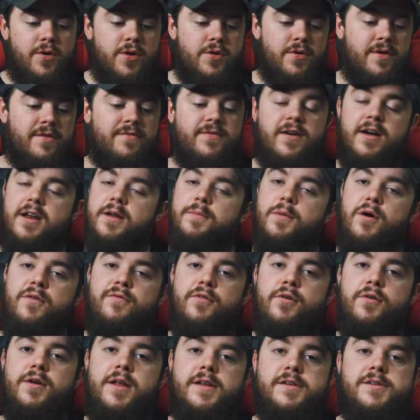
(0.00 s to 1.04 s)
You can find him
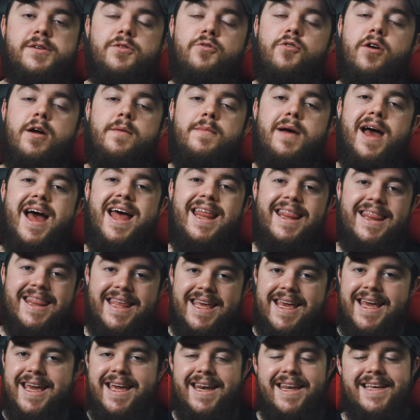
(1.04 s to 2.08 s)
over on Instagram at
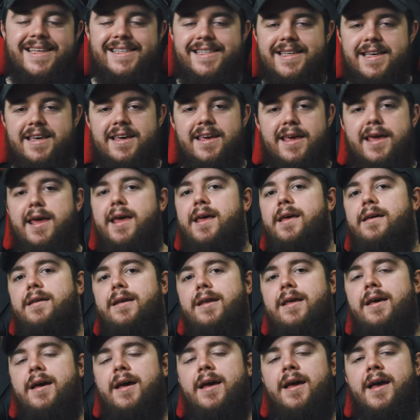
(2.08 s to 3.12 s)
the EDC
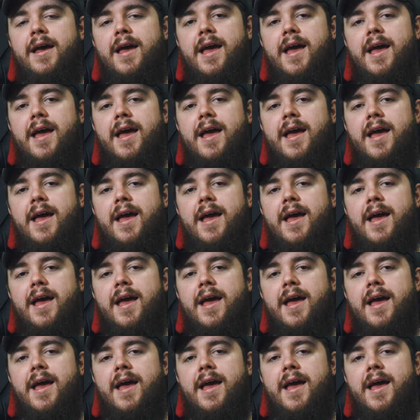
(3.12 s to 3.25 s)
Kid.